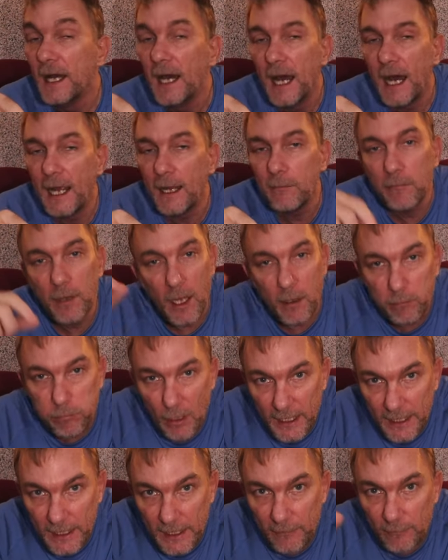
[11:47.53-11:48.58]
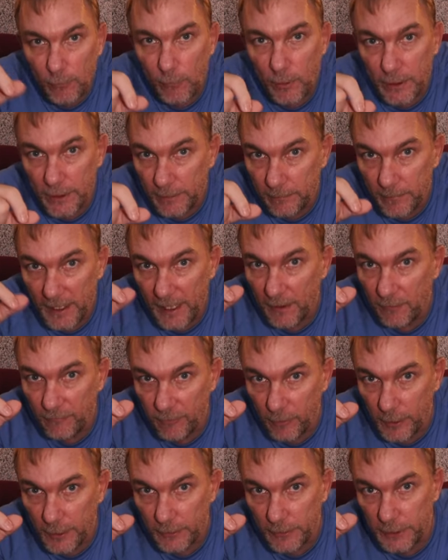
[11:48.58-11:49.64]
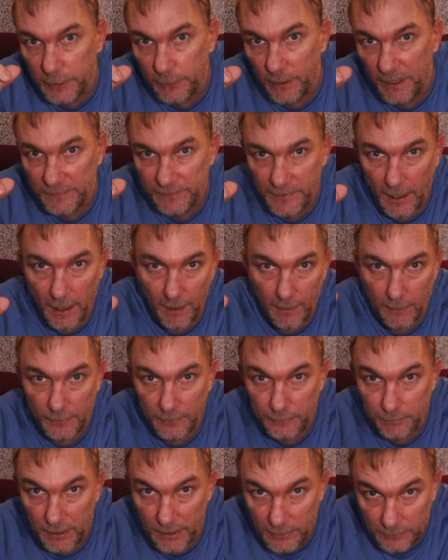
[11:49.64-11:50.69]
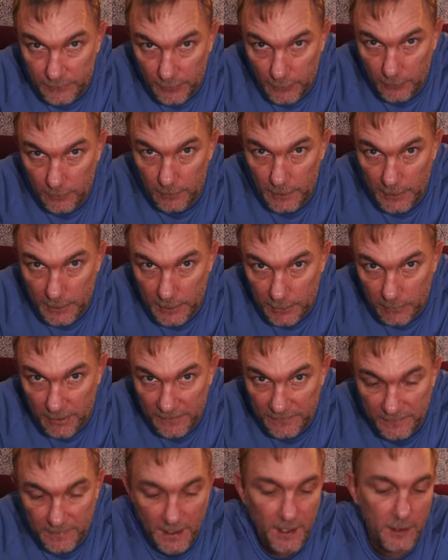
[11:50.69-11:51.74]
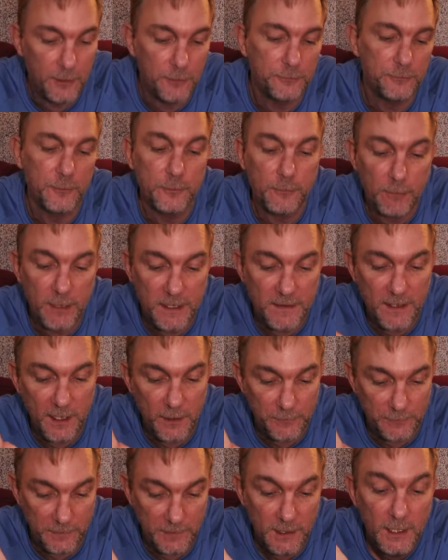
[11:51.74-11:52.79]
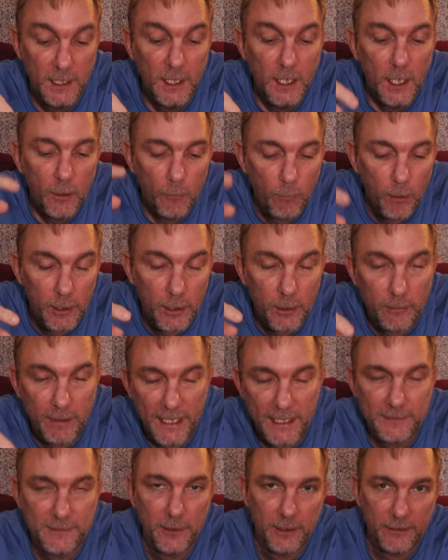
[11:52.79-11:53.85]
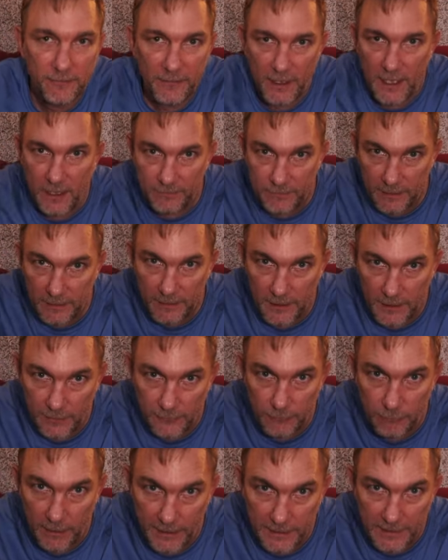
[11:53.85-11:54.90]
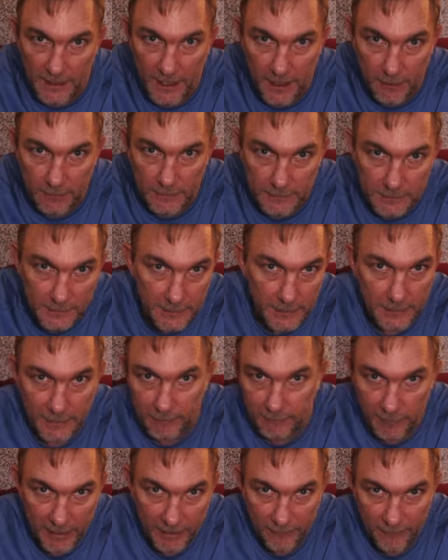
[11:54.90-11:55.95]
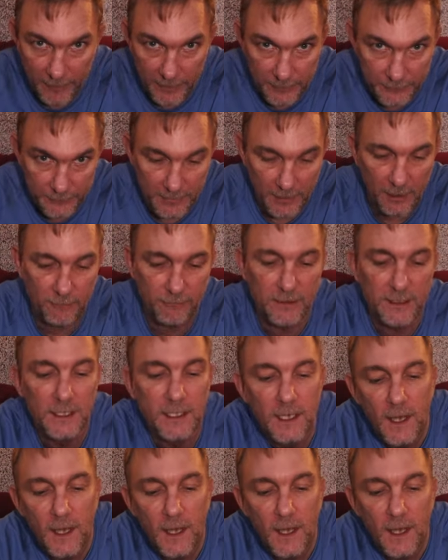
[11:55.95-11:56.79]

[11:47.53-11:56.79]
I am not breaking every one of them down for you in US dollars, but the total in US dollars for 3,108.35 is right there. You can read it for yourself.